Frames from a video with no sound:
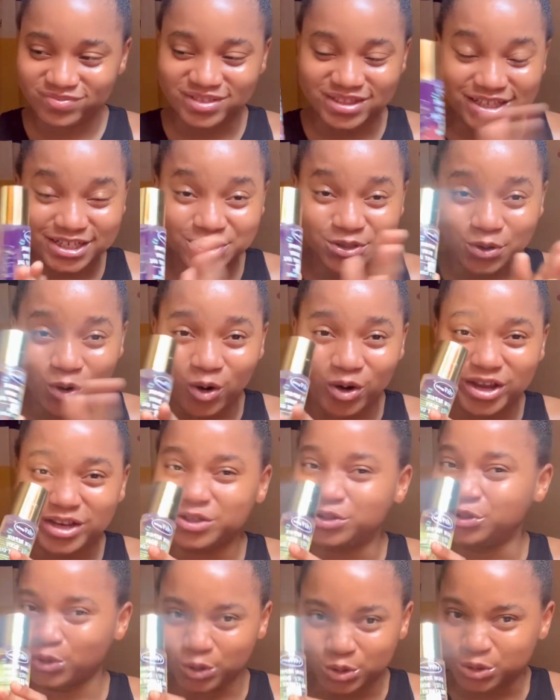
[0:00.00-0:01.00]
This oil
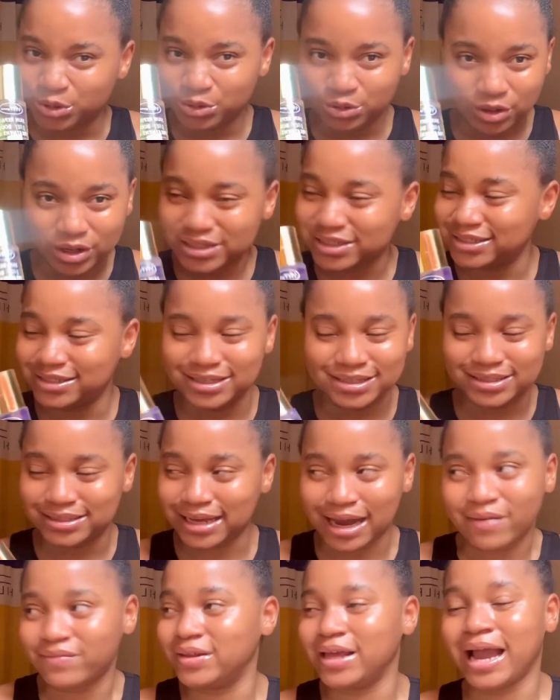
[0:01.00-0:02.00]
does not
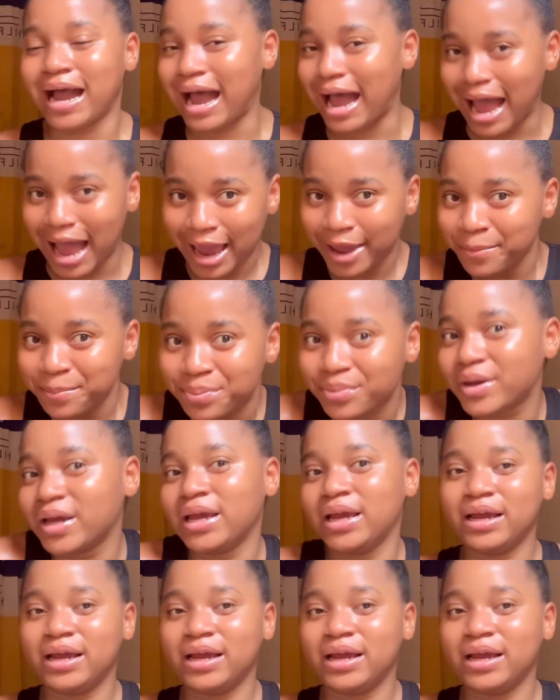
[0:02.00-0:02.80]
deserve the hype